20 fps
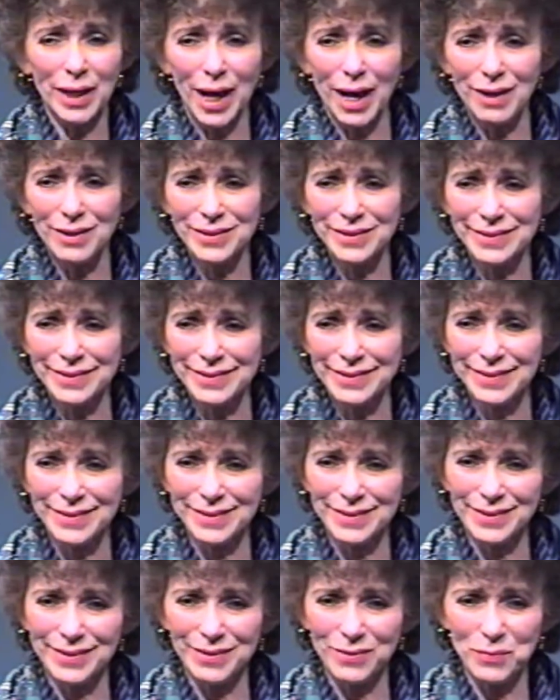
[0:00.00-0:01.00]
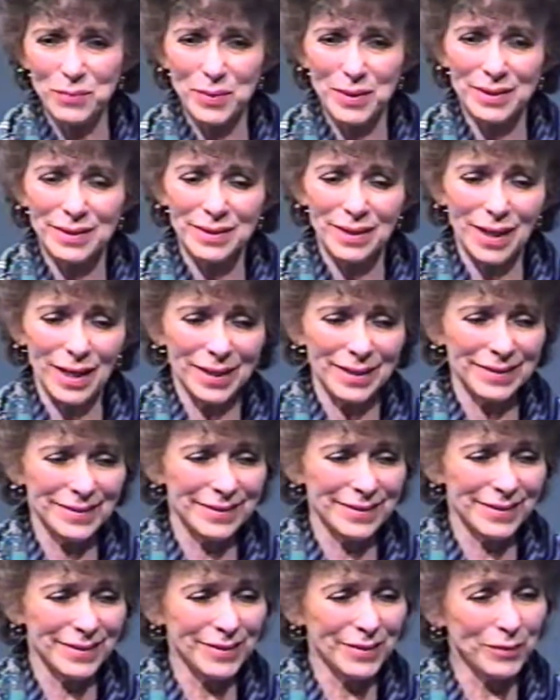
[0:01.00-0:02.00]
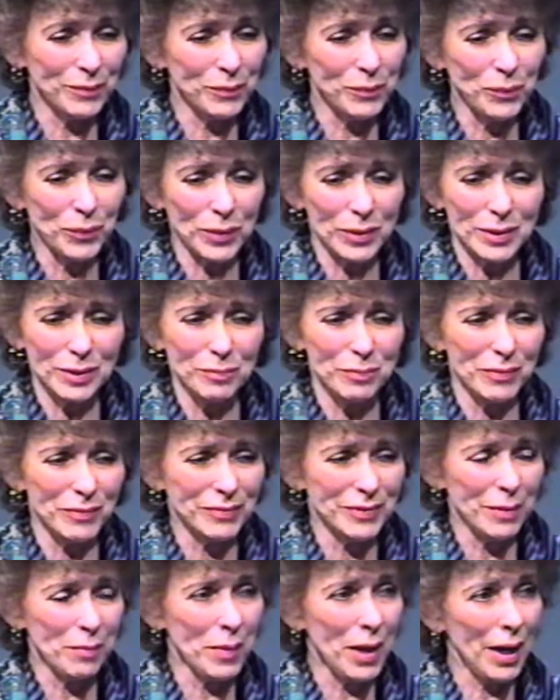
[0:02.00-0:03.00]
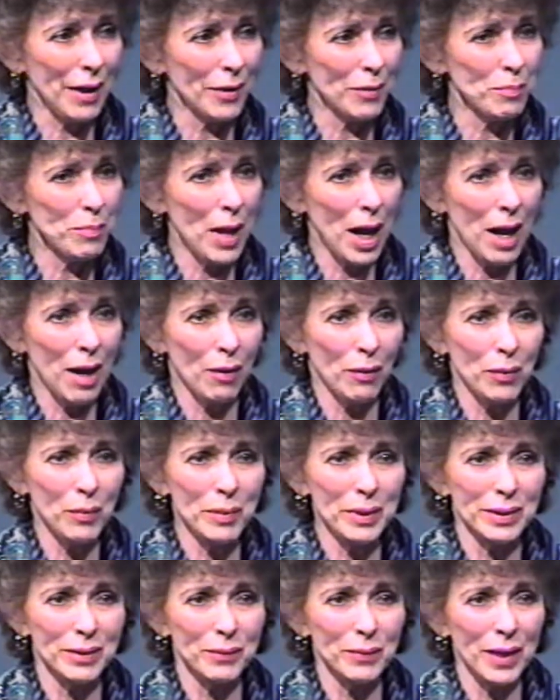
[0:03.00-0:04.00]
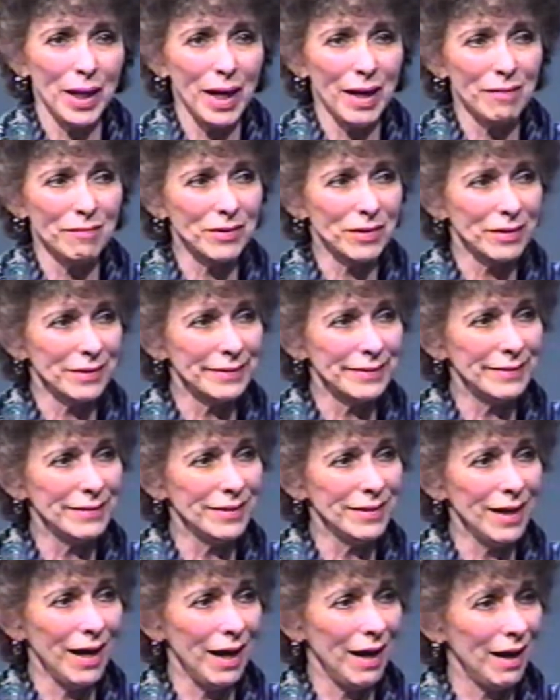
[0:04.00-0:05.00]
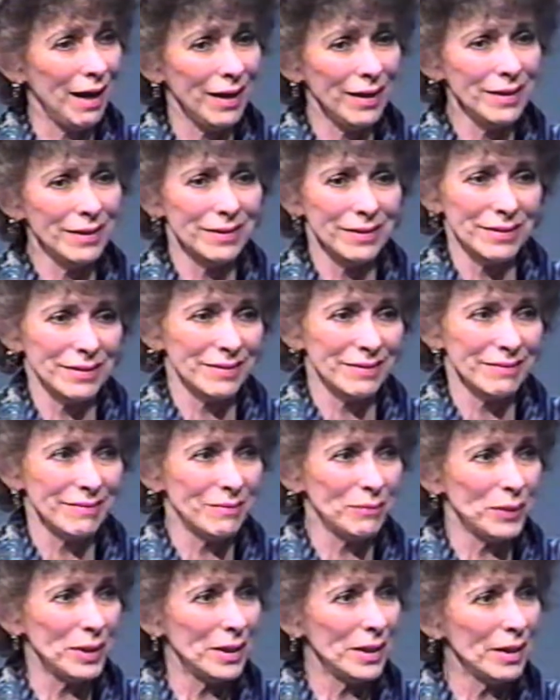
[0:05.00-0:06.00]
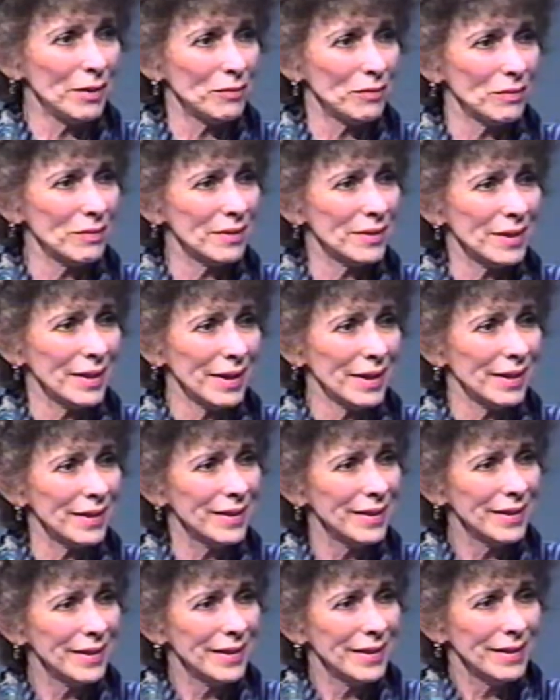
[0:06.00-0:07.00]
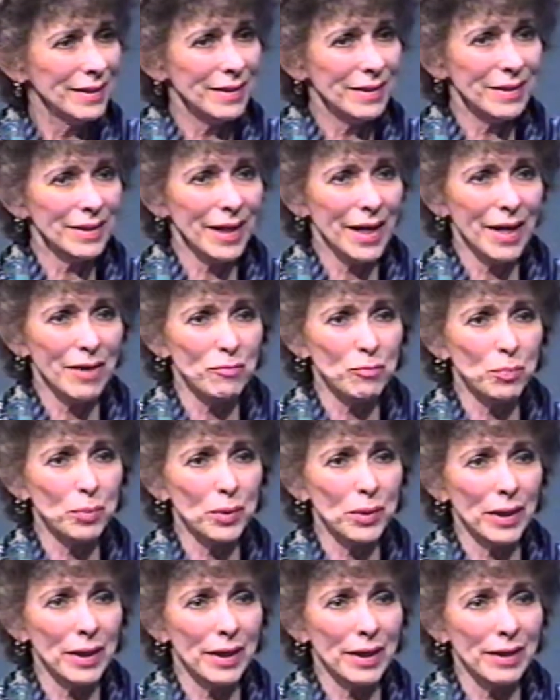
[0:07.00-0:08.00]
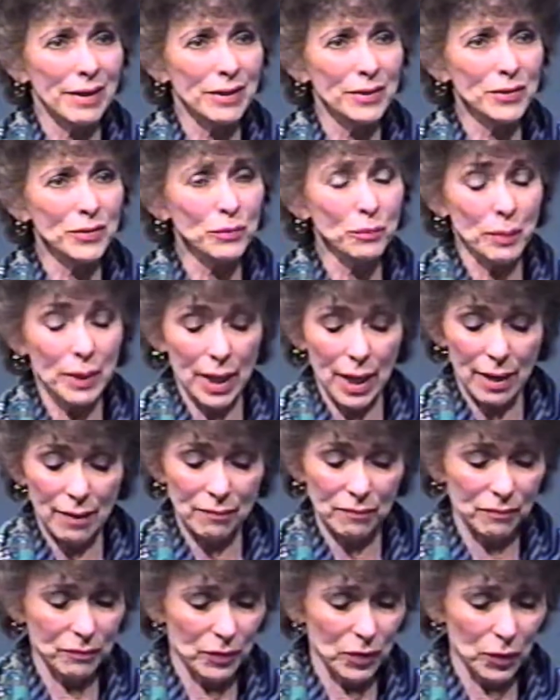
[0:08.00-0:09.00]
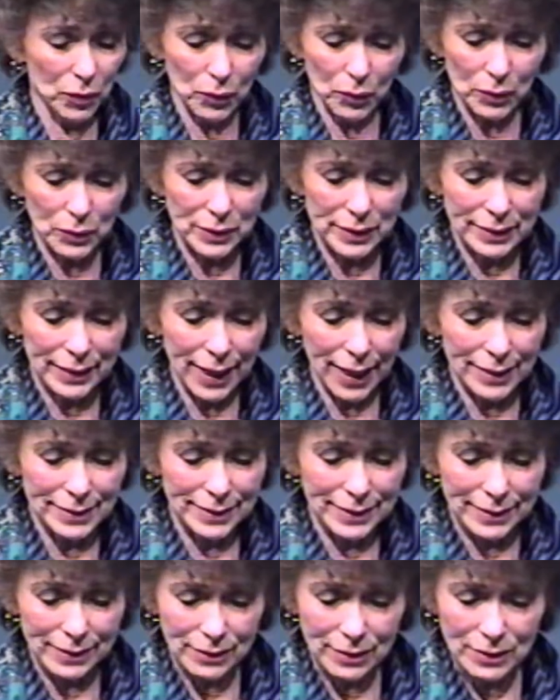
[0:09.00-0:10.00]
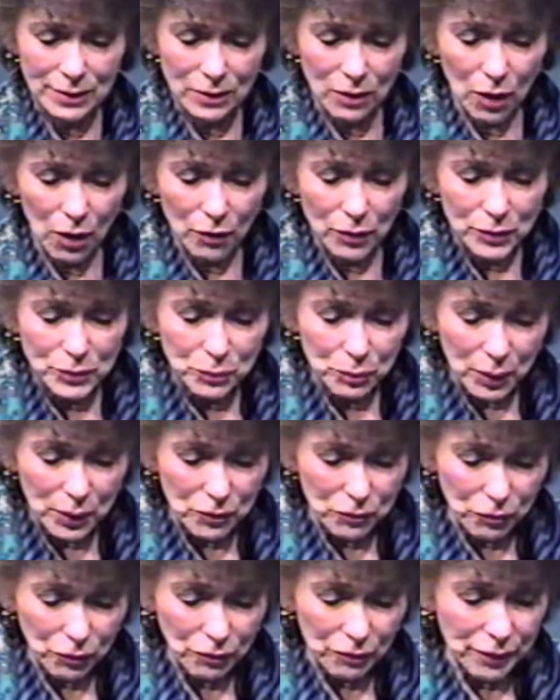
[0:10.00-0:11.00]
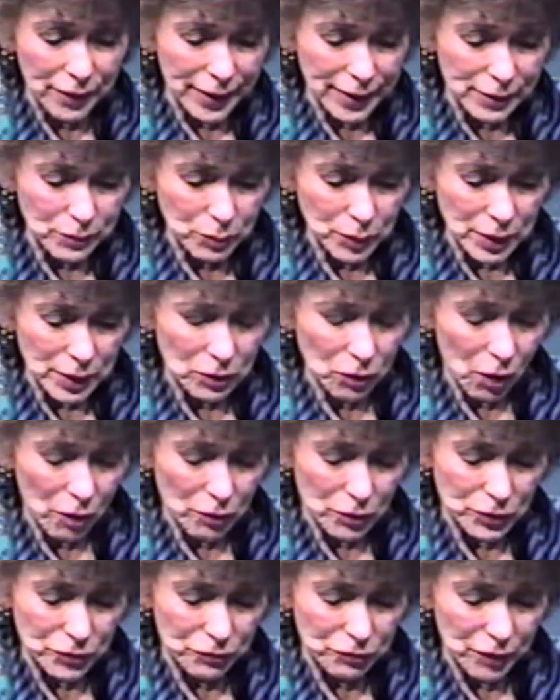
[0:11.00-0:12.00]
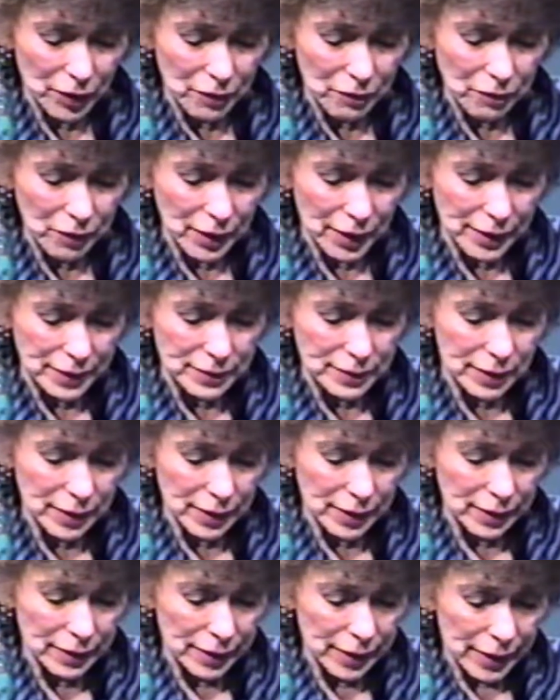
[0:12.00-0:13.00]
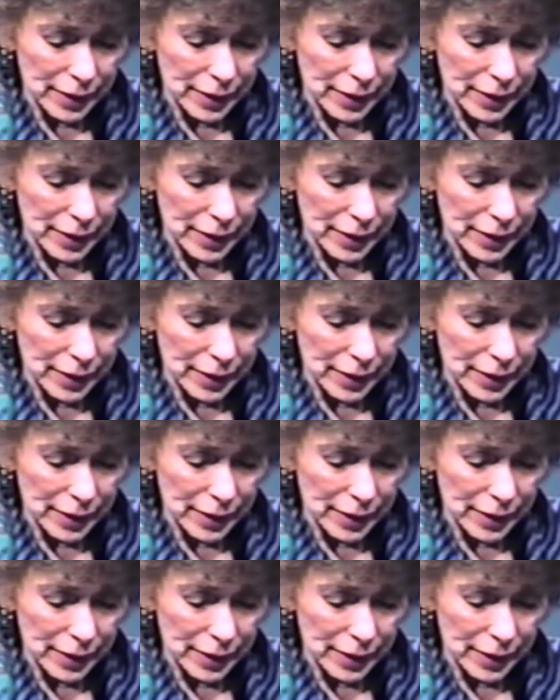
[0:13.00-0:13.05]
ours isn't is not the worship of some higher power. We don't have a god. Uh, we don't. Uh, have prayers, we have goals and ideals and all those wonderful things. Where are all those fun things that